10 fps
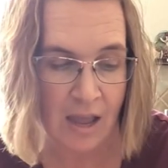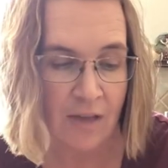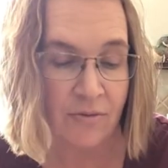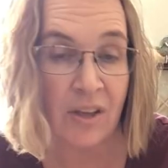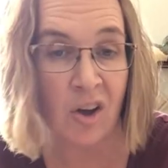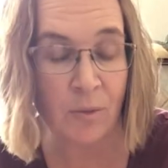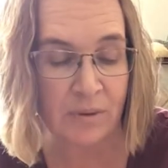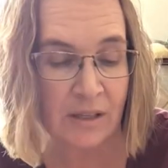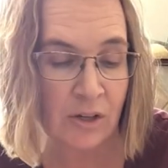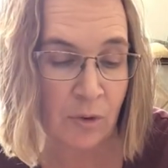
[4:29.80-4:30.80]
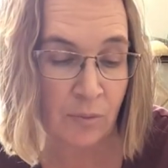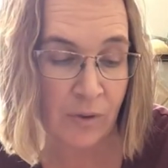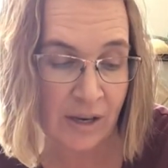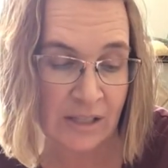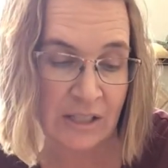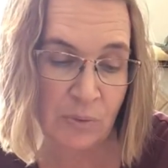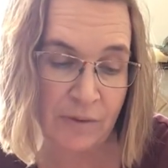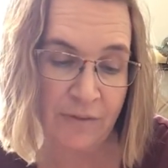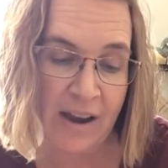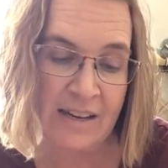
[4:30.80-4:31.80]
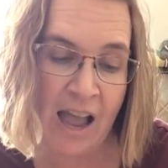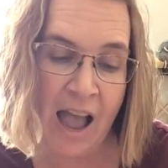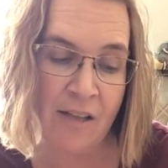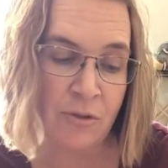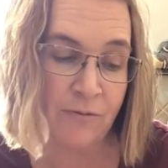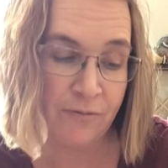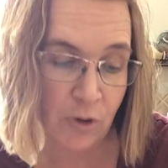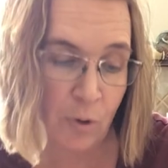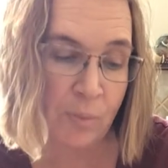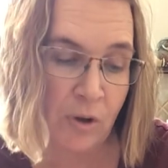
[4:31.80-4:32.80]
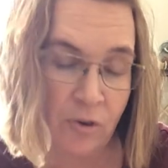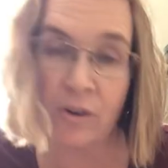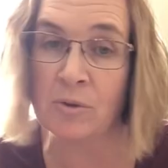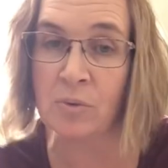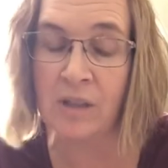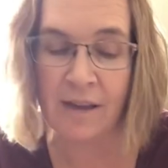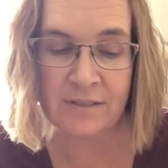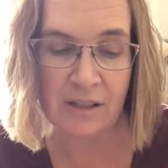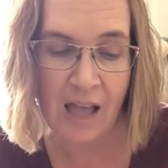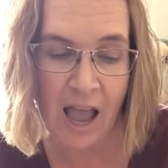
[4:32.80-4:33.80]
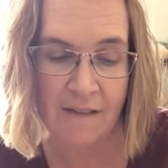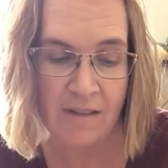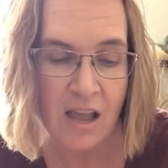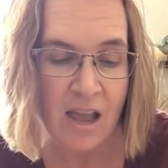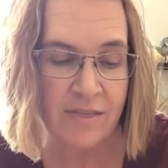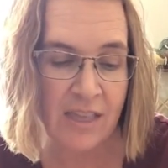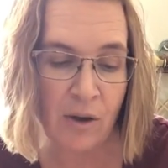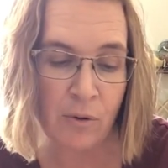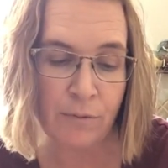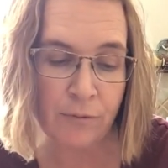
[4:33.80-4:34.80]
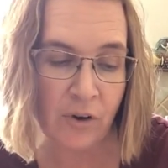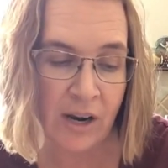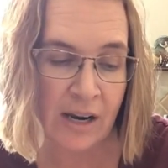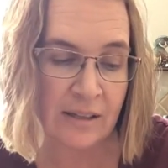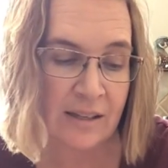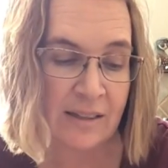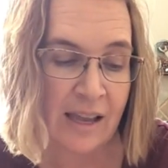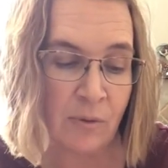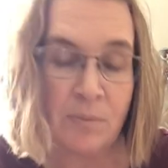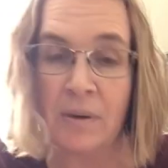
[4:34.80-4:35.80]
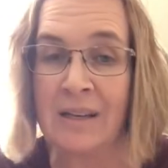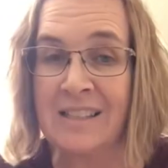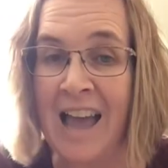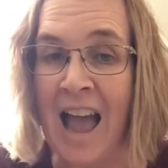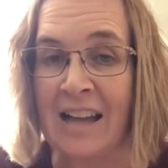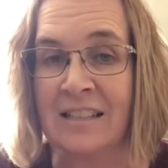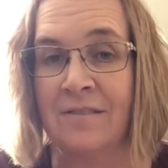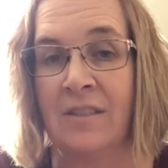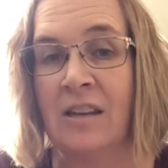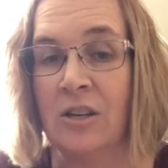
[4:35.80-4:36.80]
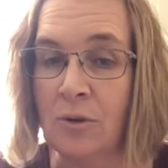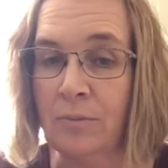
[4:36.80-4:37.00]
They hoped that no Indians would find out how few Pilgrims were left alive. They were afraid that they would be attacked if they knew.